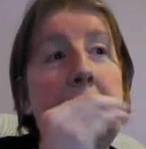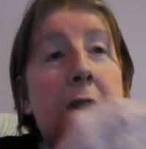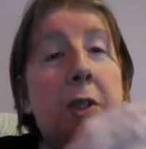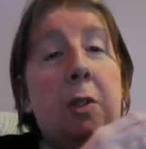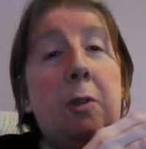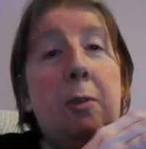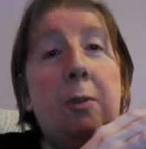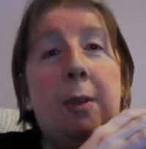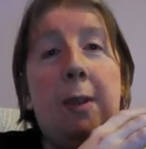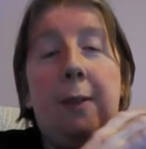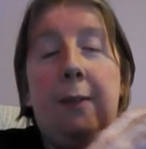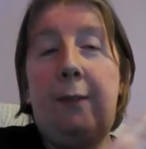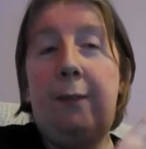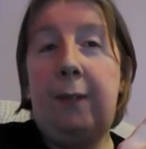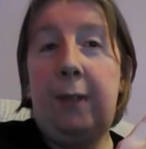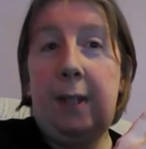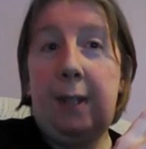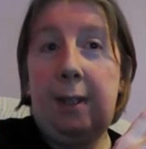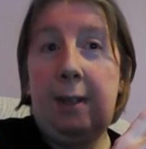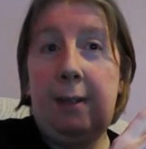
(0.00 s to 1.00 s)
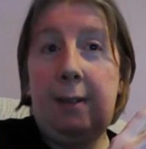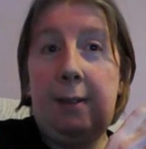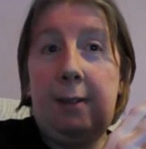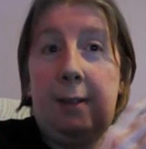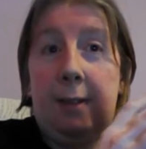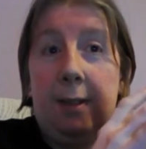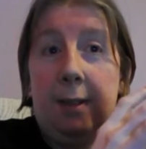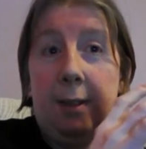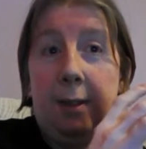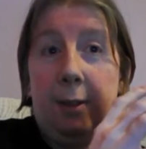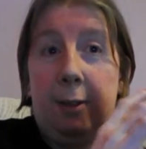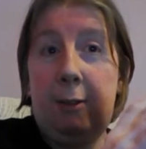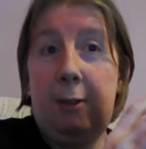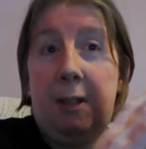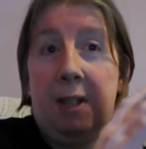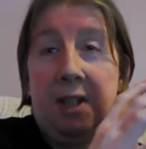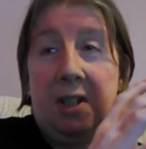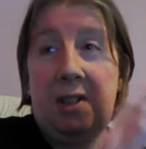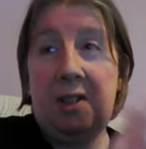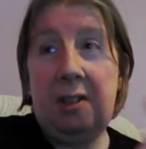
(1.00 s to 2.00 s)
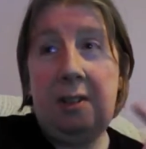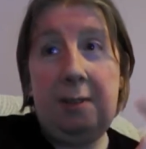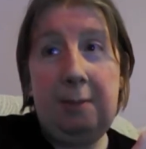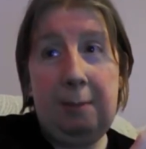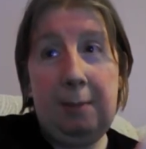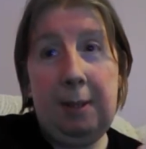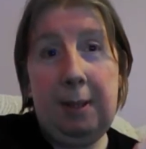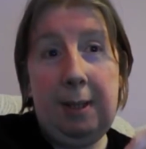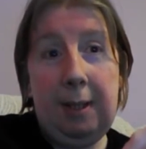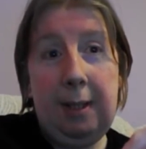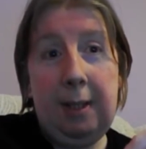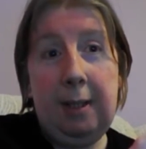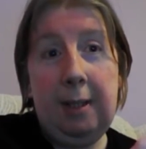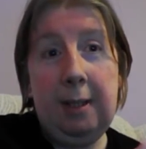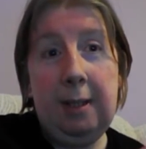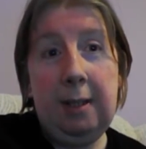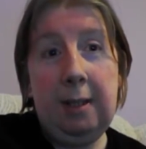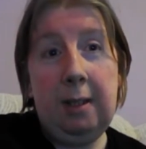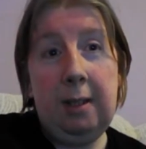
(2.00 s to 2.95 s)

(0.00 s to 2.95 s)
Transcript: choose a fixed creature to be.